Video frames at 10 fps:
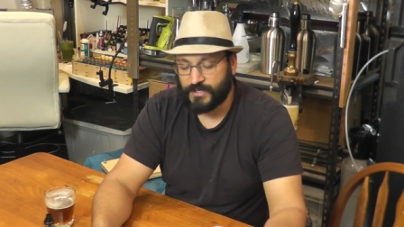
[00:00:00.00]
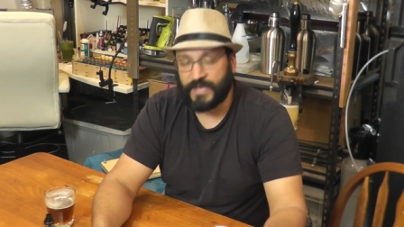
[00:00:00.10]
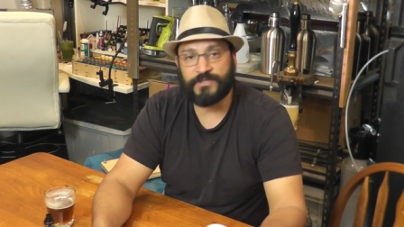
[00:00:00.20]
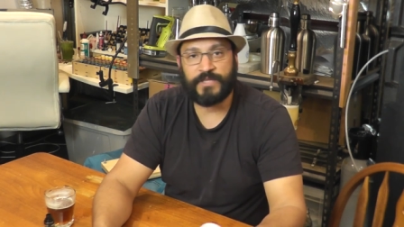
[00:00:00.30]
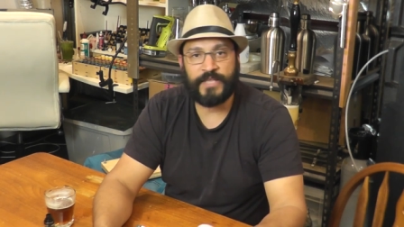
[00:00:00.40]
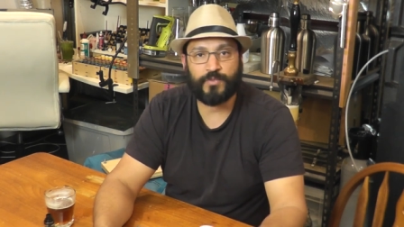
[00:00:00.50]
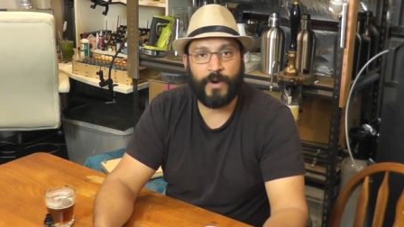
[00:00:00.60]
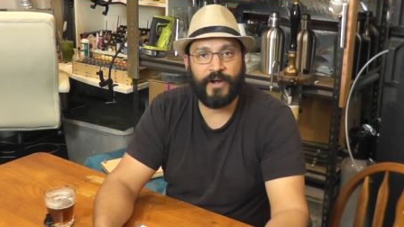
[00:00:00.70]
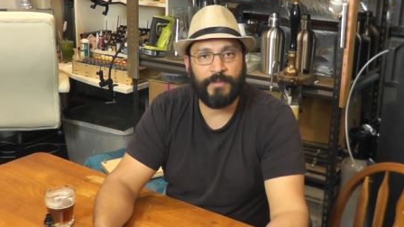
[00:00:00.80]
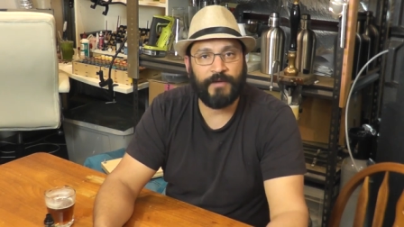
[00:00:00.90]
Let's, let's
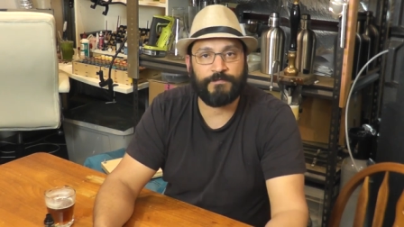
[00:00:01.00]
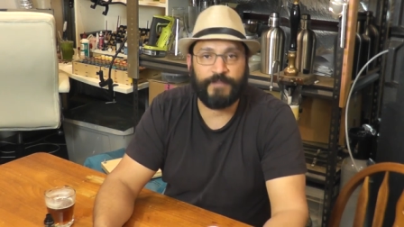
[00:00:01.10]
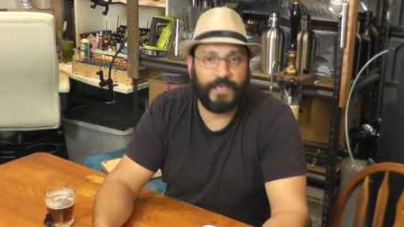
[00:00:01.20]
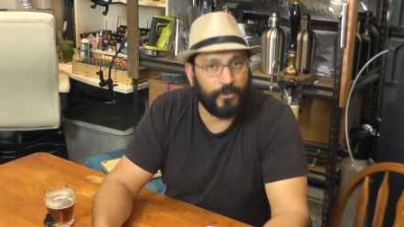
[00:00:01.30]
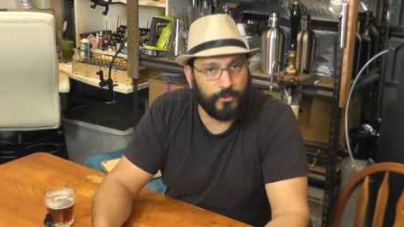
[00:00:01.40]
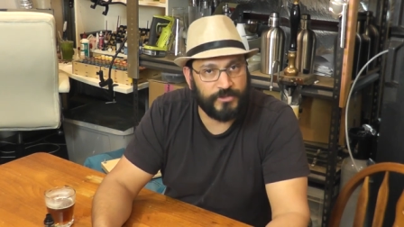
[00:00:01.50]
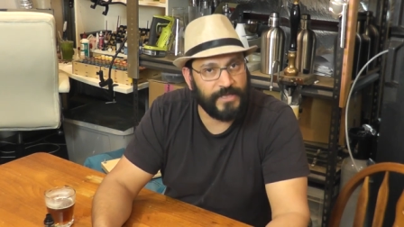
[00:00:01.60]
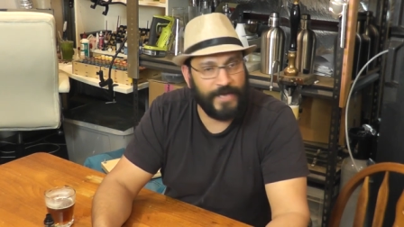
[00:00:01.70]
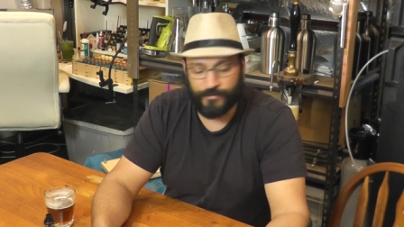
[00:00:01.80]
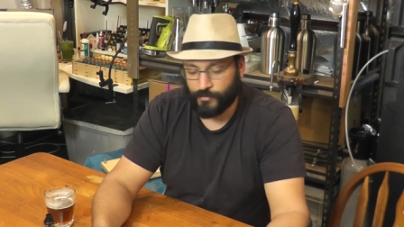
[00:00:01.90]
worry about vehicles
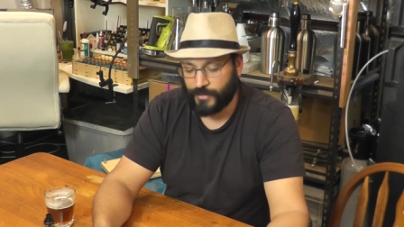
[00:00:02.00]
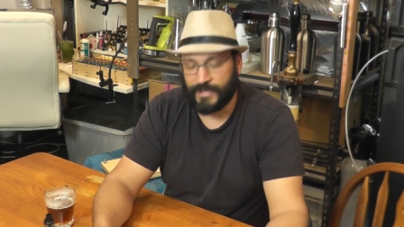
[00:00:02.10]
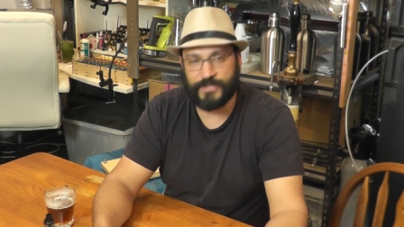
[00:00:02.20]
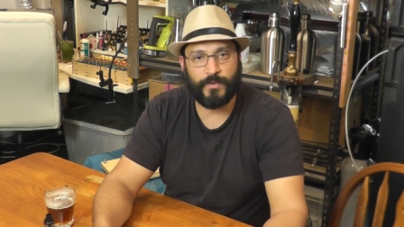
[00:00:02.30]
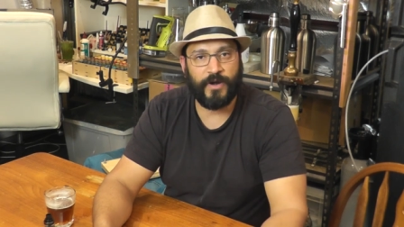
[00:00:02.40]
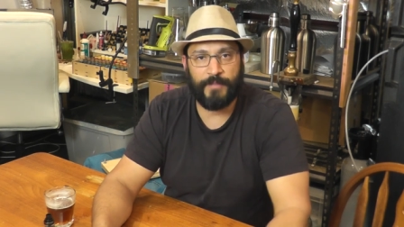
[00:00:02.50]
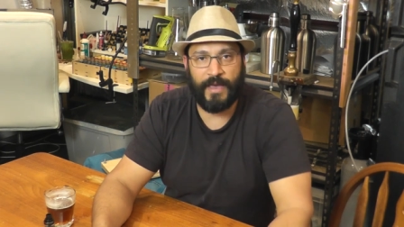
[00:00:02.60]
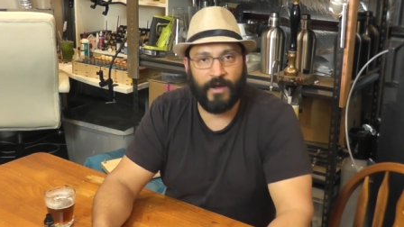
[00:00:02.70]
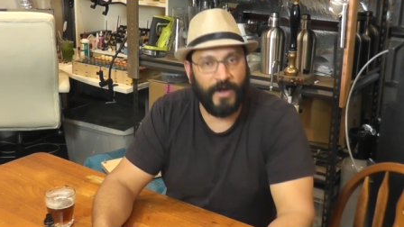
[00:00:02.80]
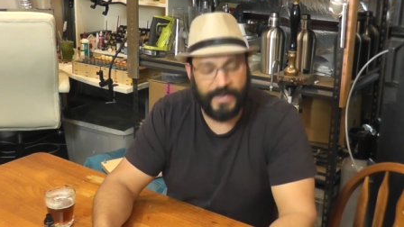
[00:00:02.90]
later on. Let's worry
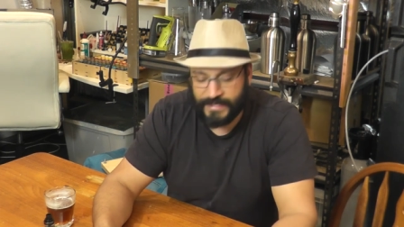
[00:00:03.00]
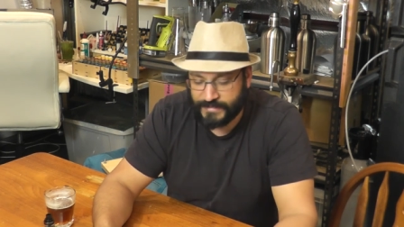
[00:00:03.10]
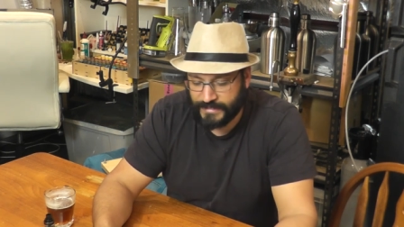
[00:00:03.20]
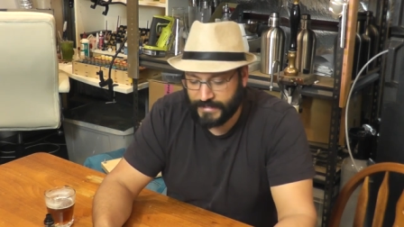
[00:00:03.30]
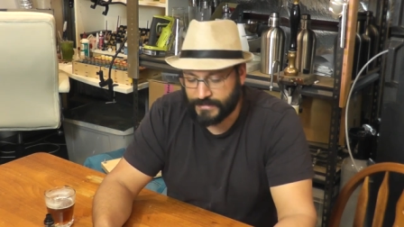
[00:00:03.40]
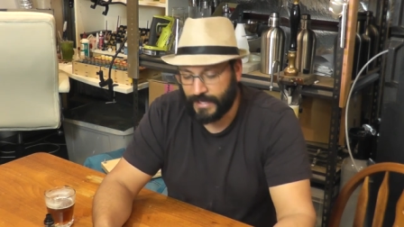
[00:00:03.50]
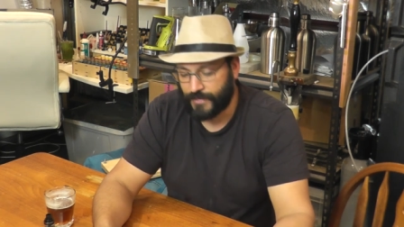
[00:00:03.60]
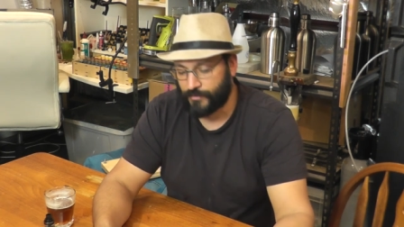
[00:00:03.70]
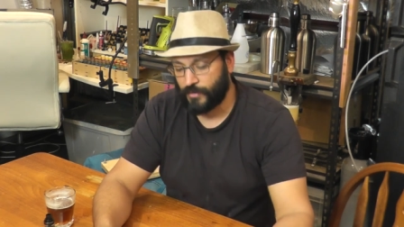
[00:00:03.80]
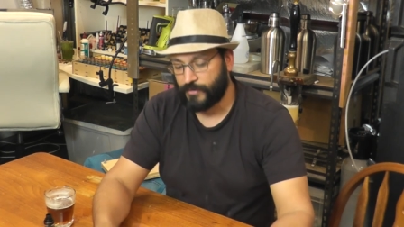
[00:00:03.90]
about IEDs
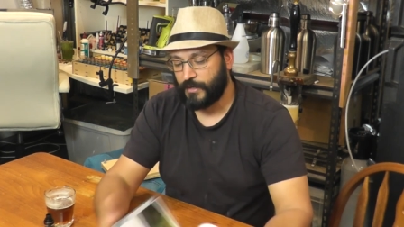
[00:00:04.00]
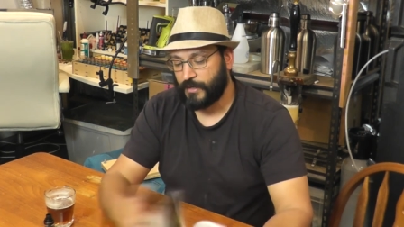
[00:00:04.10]
later on.